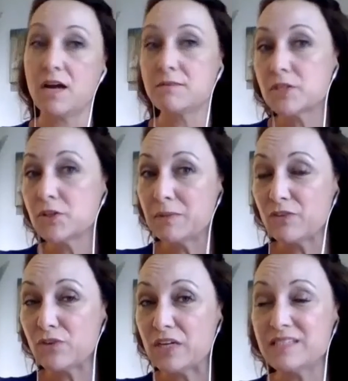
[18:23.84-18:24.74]
to go
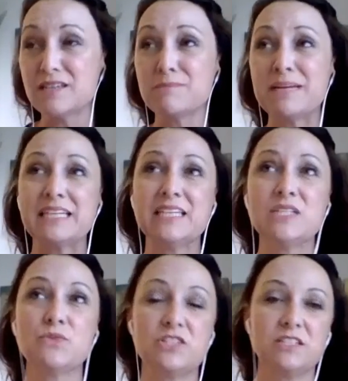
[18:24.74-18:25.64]
make friends, and my kids
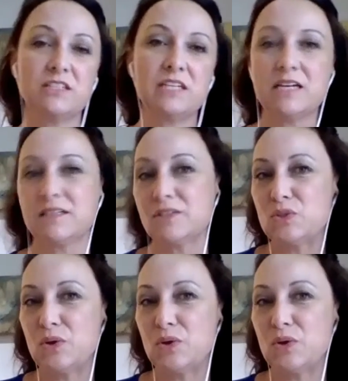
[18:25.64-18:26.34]
were still young, so I